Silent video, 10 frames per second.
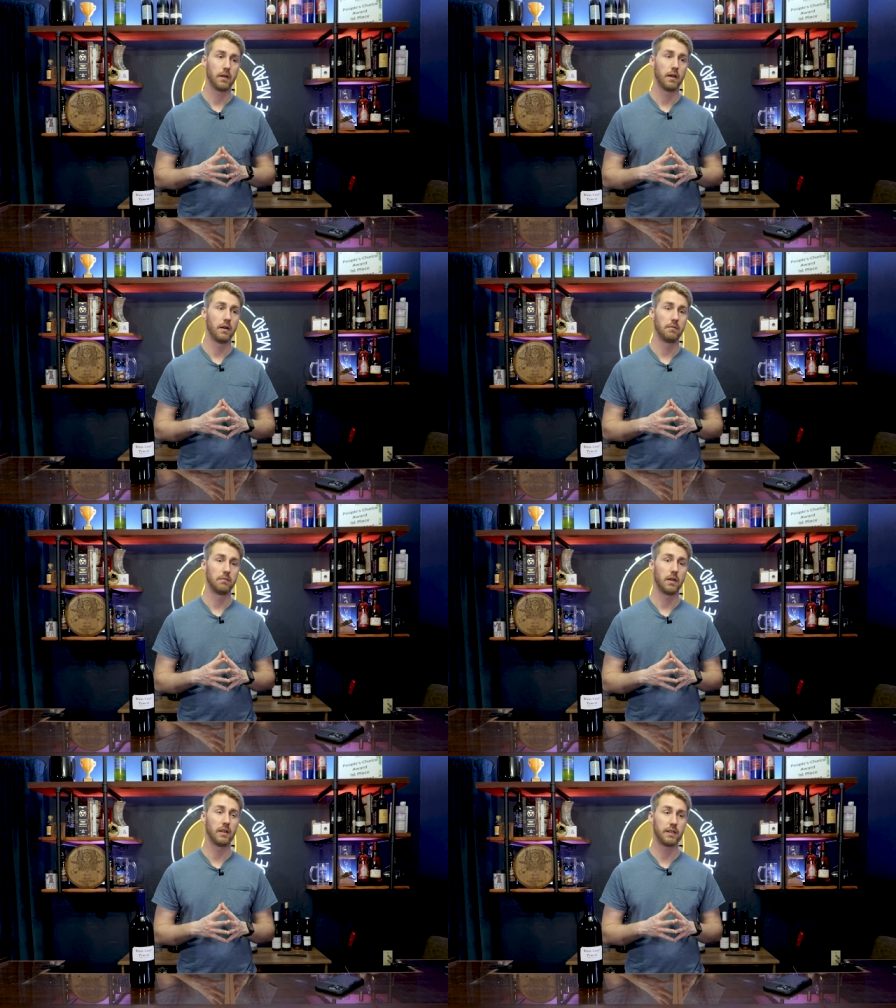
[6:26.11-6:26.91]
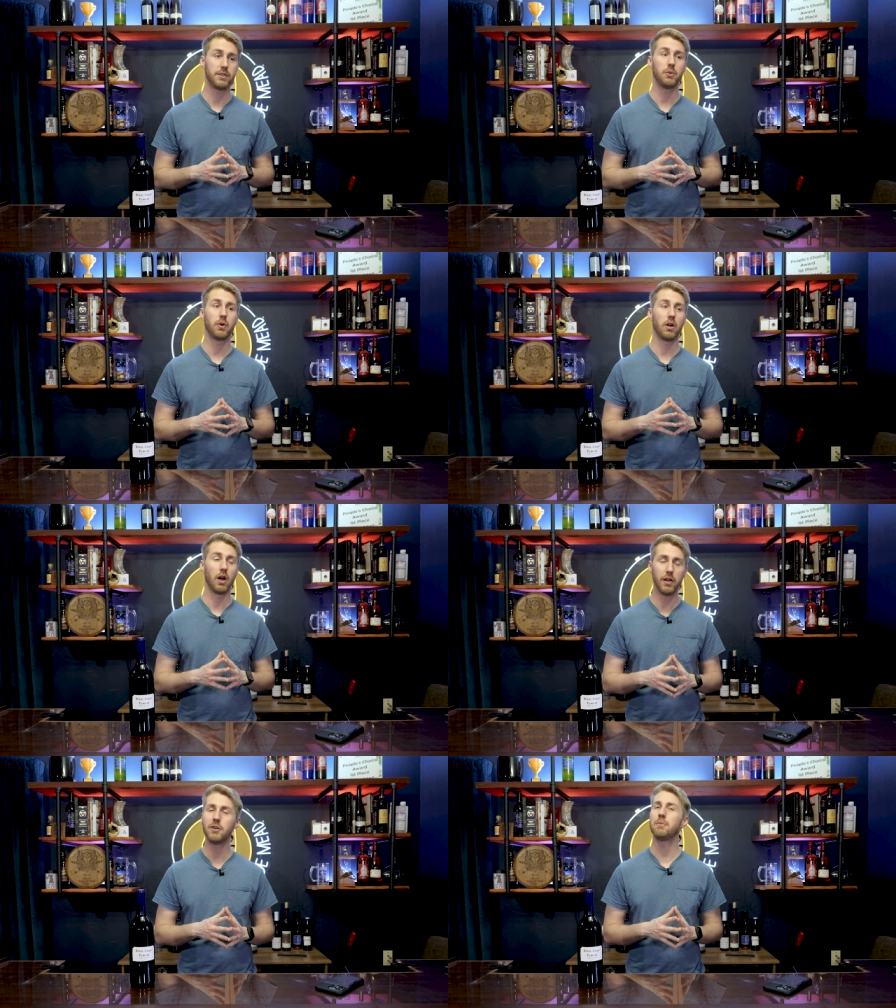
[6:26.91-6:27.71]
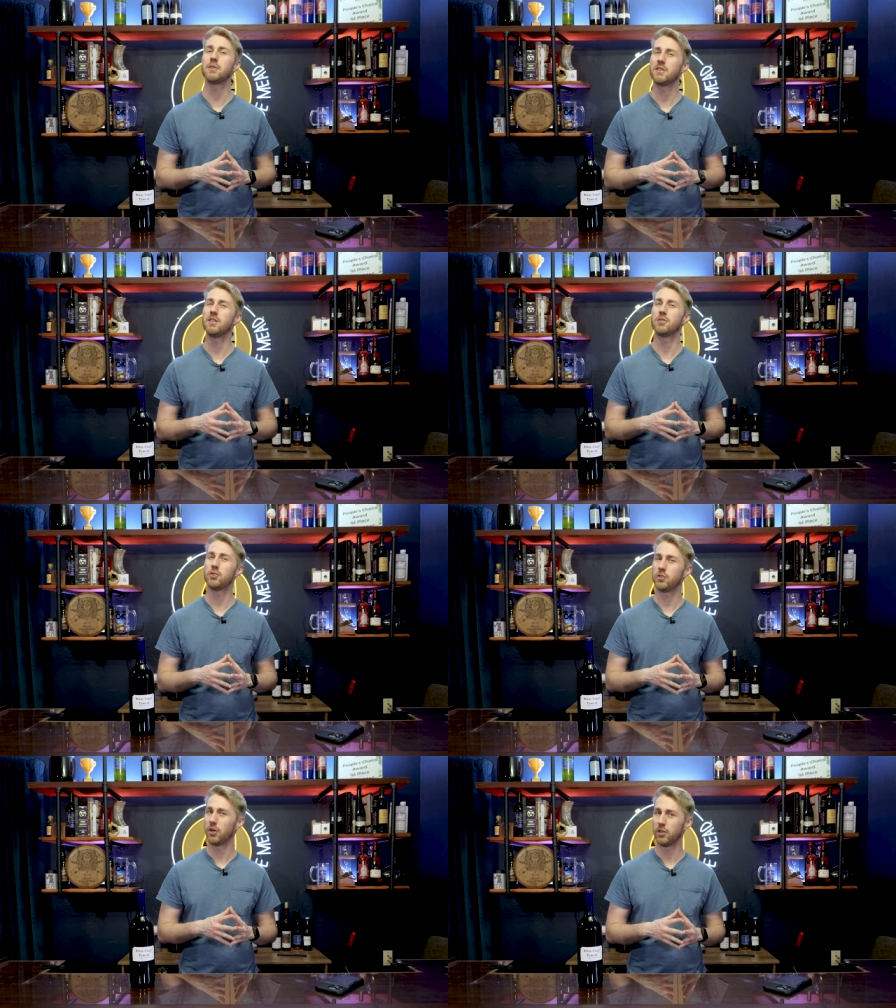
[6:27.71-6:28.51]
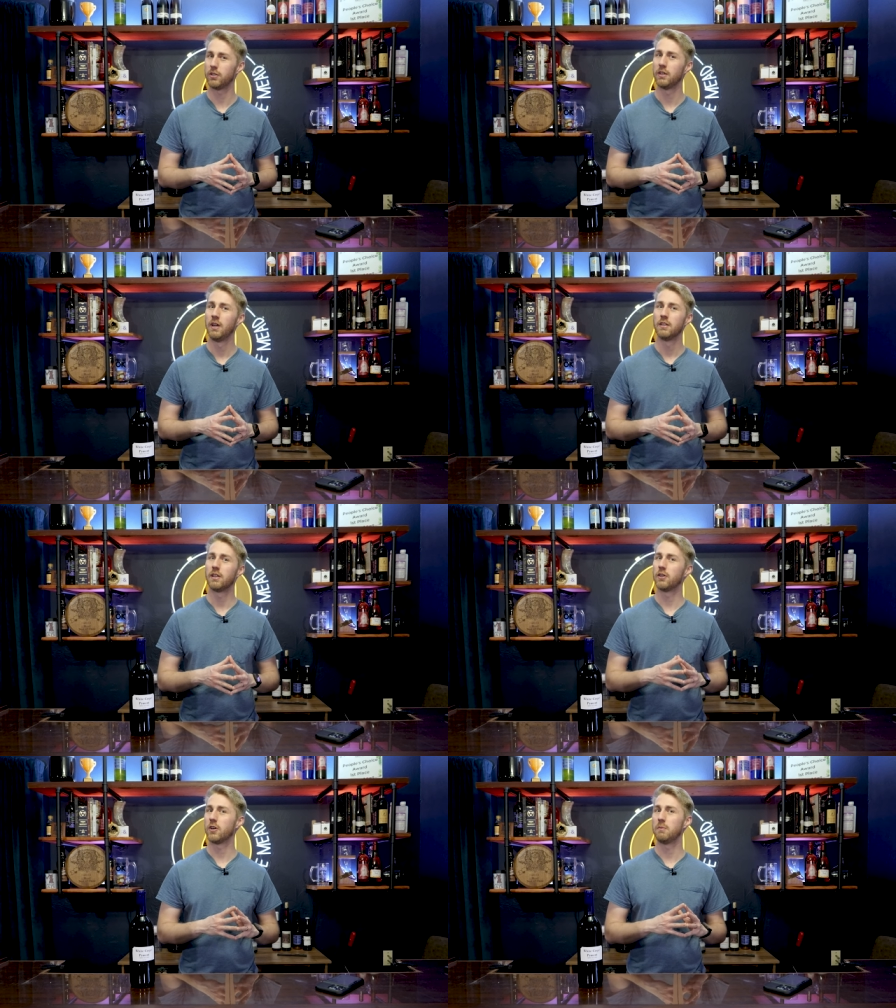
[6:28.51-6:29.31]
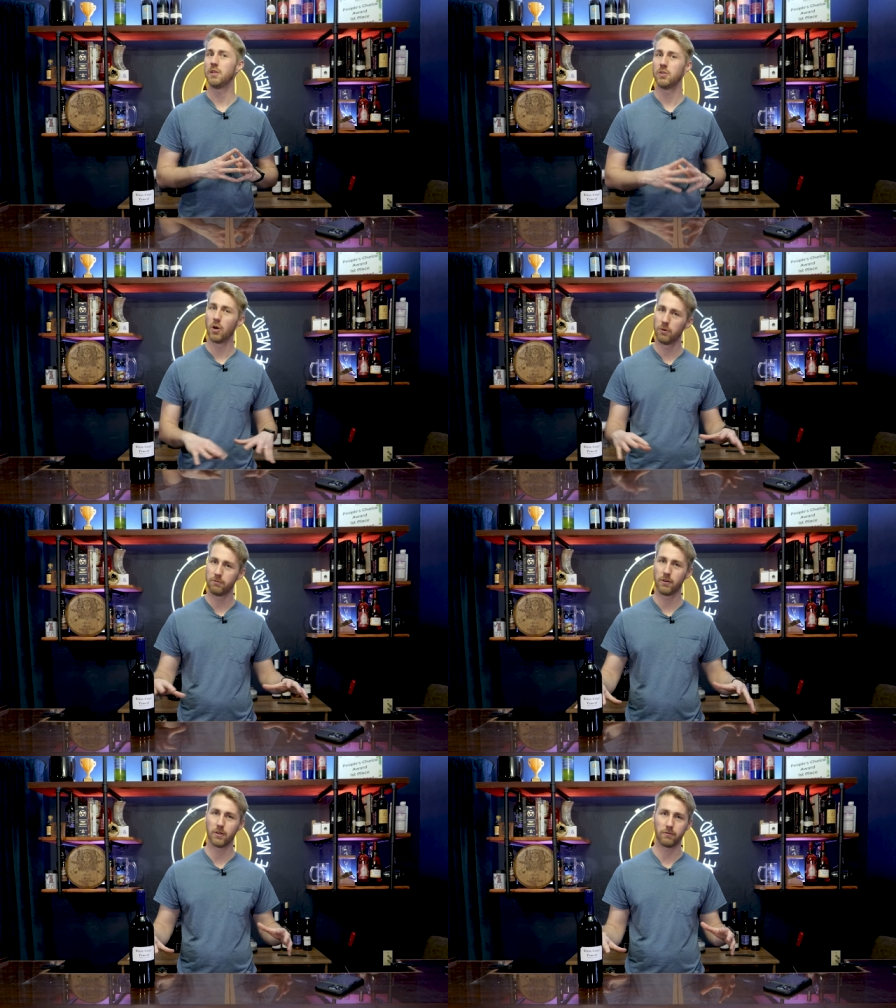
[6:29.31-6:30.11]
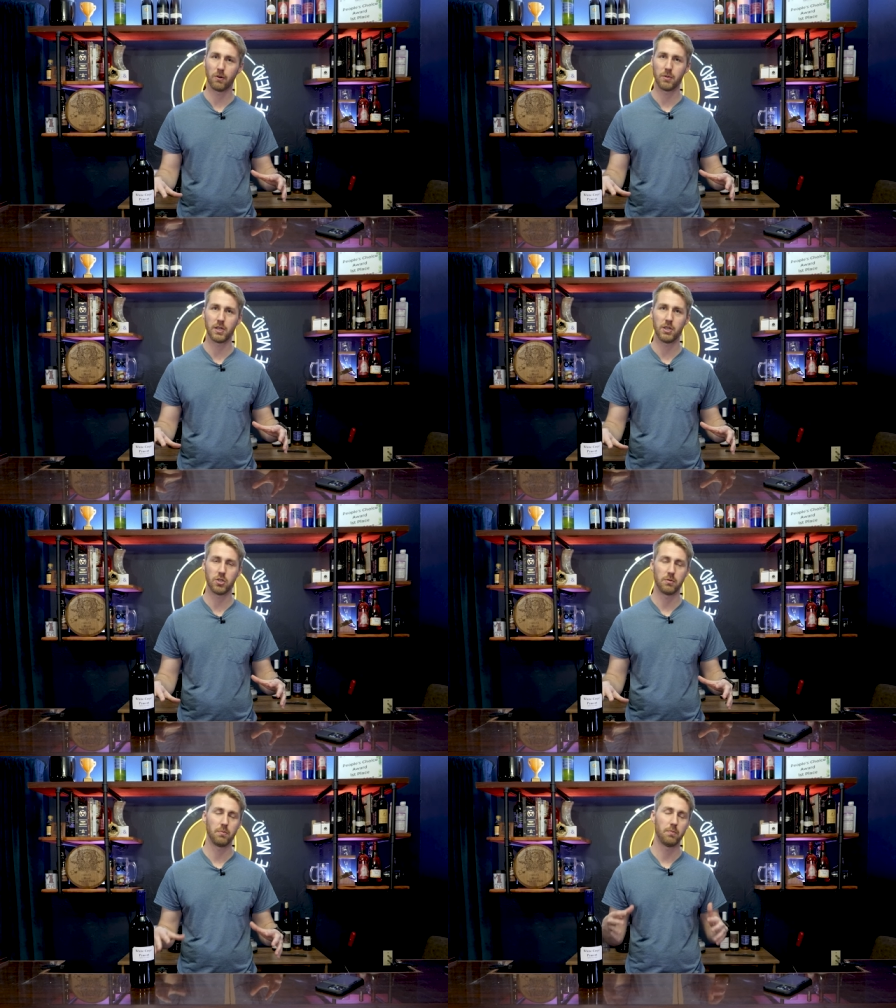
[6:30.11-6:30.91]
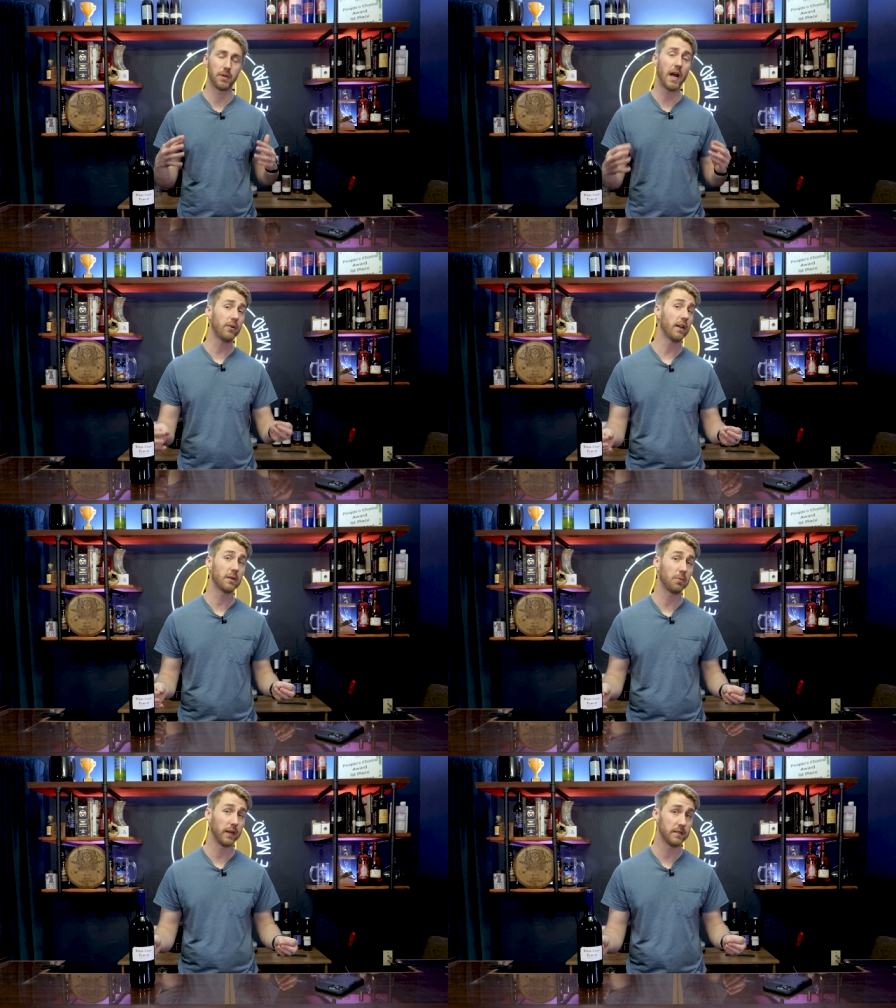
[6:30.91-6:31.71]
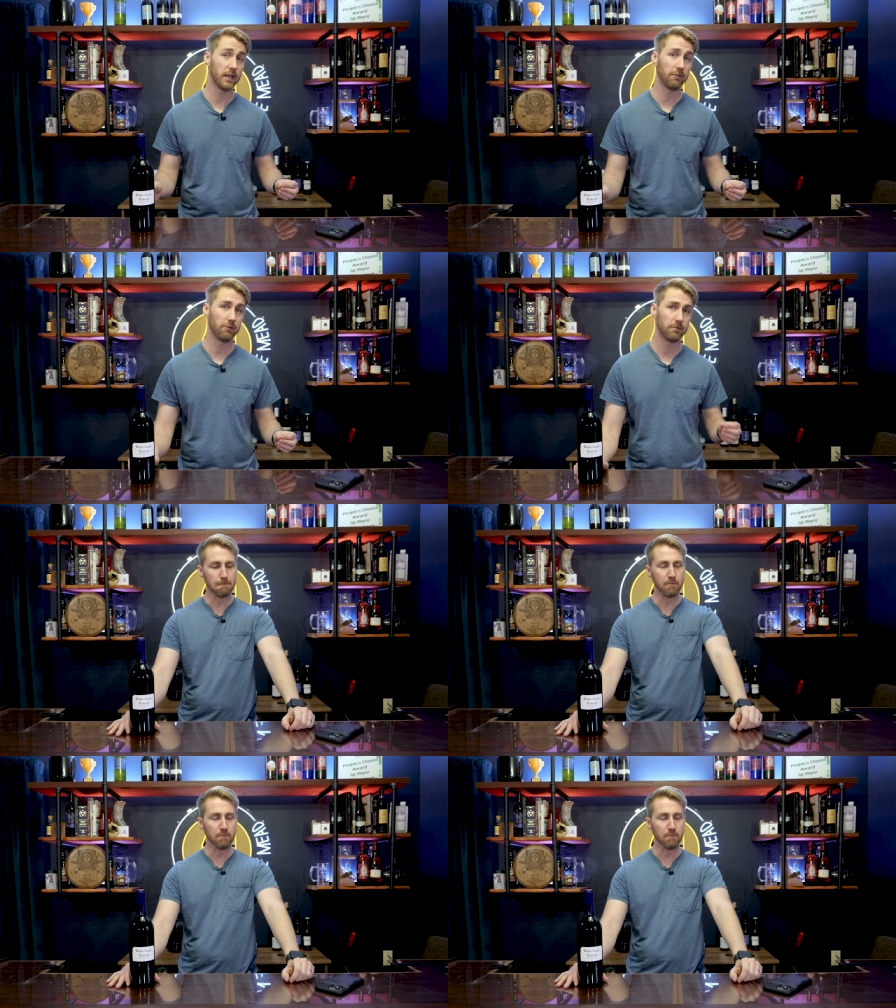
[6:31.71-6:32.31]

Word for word: unless you are 100% certain that there could be no further fermentation. But I'd rather play it safe.